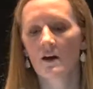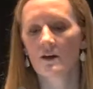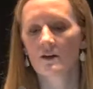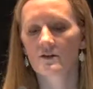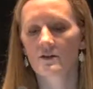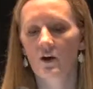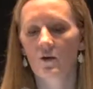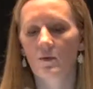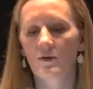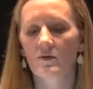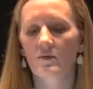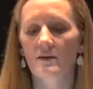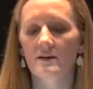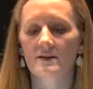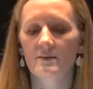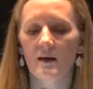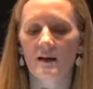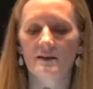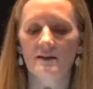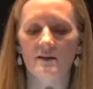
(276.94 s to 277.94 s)
So with
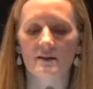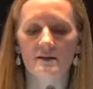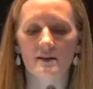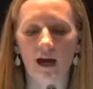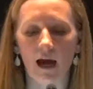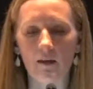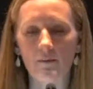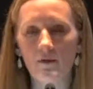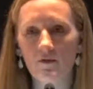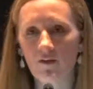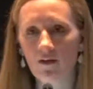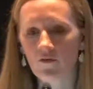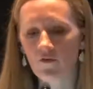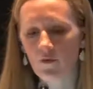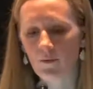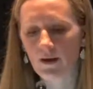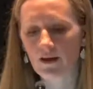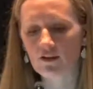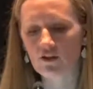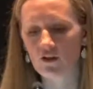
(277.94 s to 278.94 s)
respect to the type of
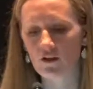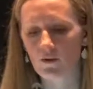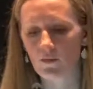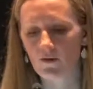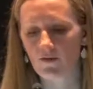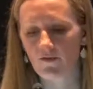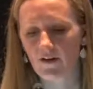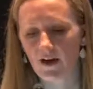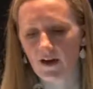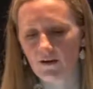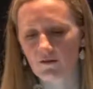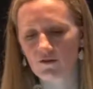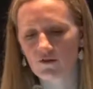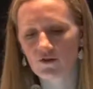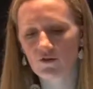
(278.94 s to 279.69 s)
information that we found,